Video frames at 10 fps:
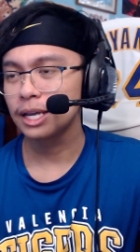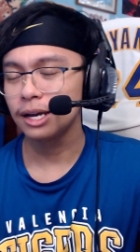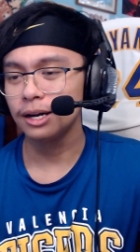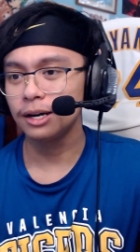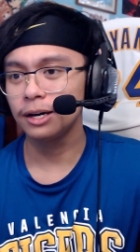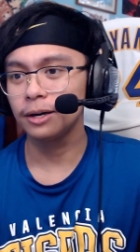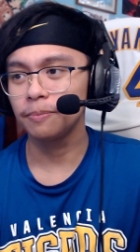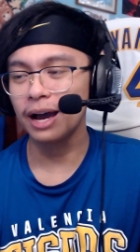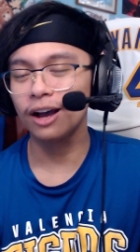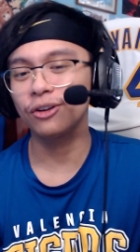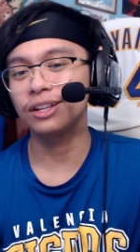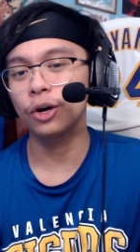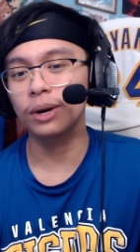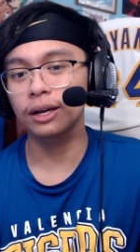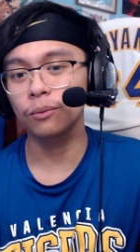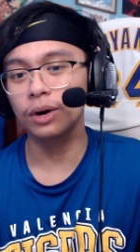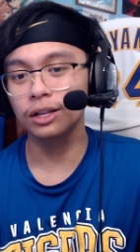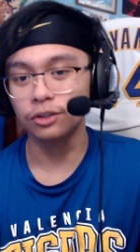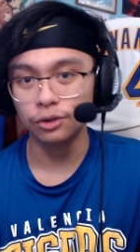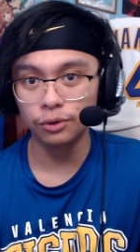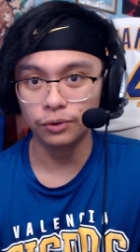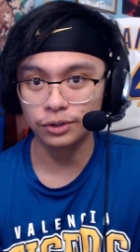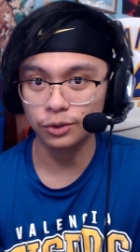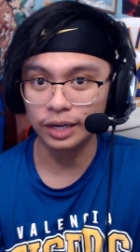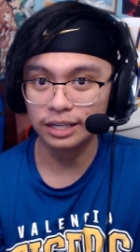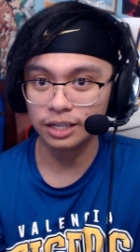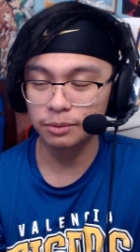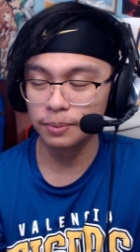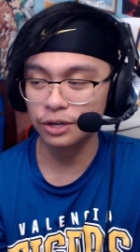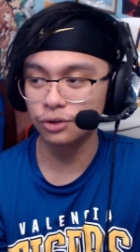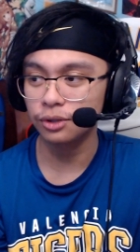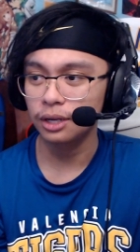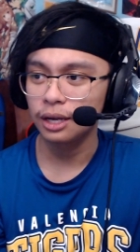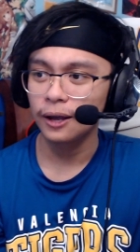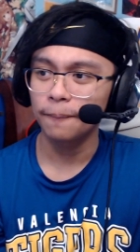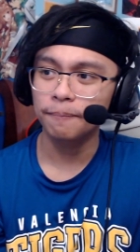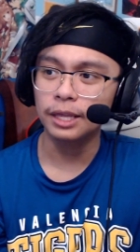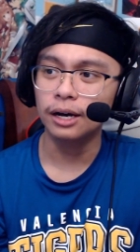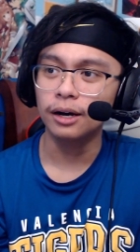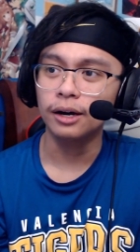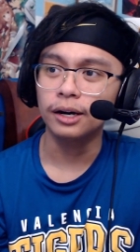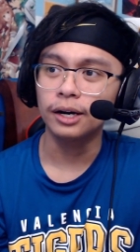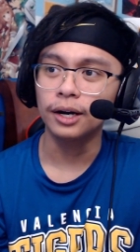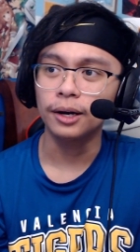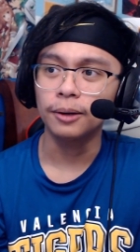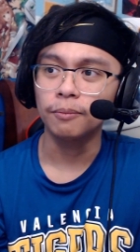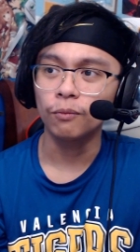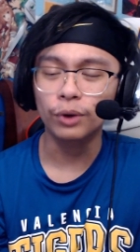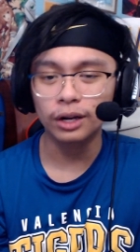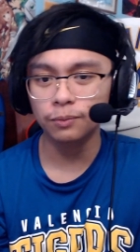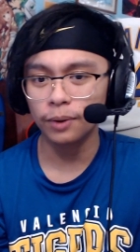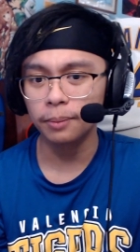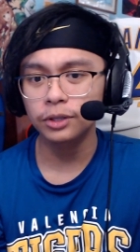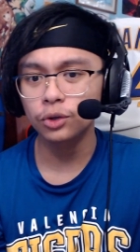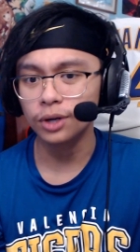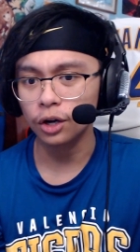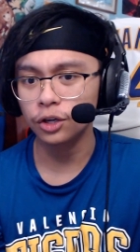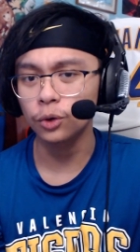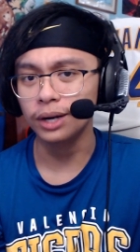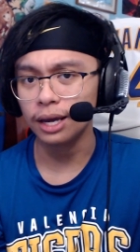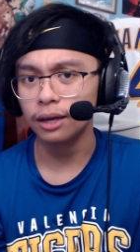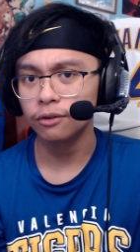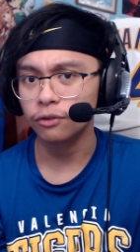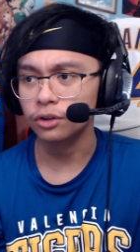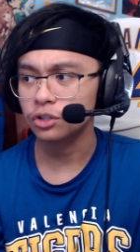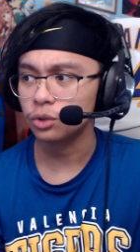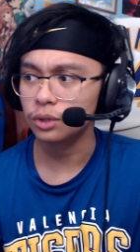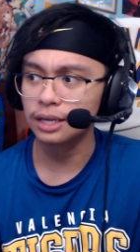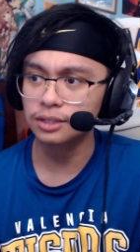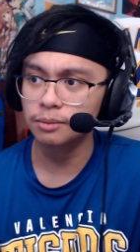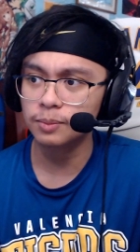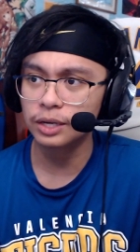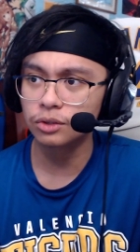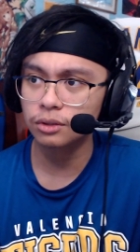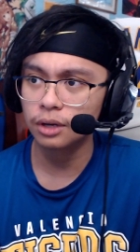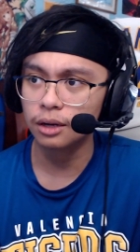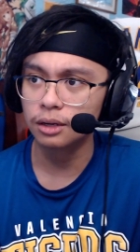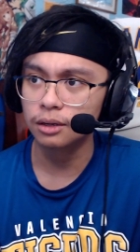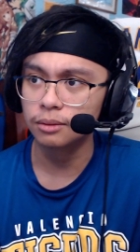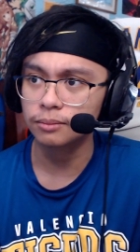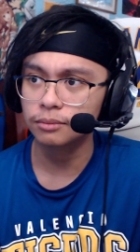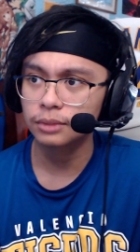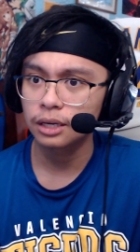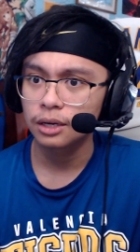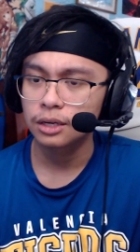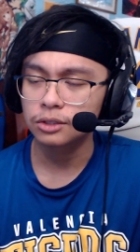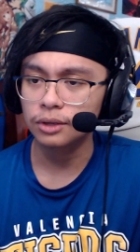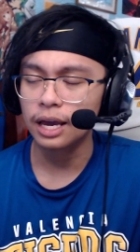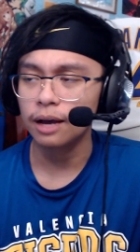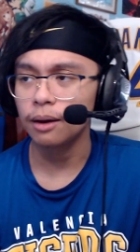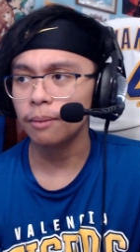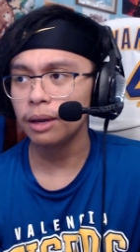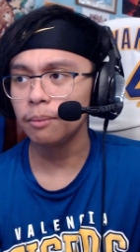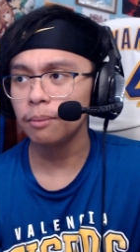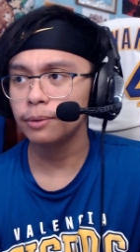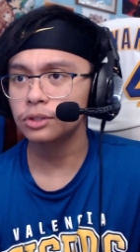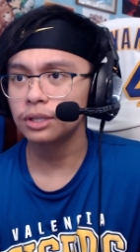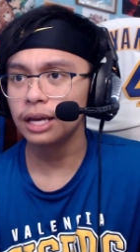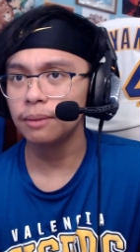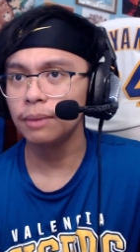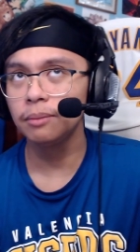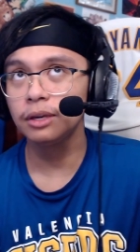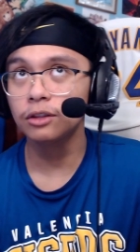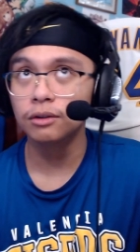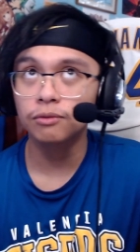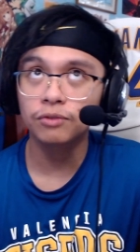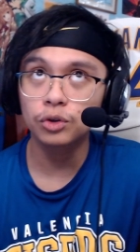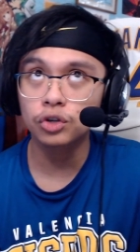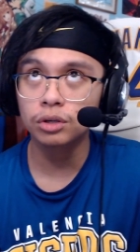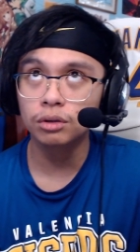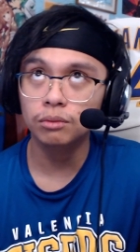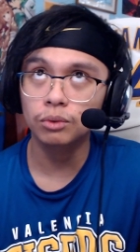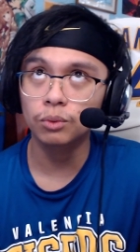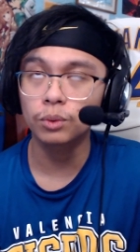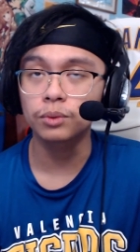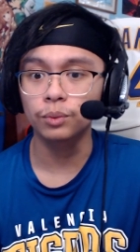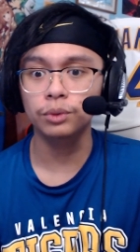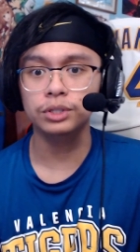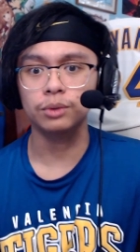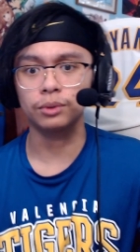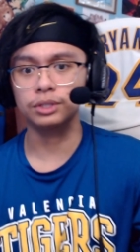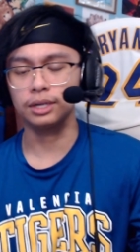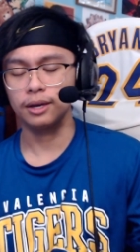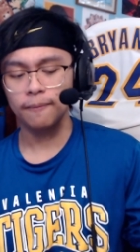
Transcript: I already know what I want to do for 2K sub special. We're gonna probably do a Q&A for a 2K sub special. So yeah, I might make a post on that maybe in the future. We'll see. We'll see.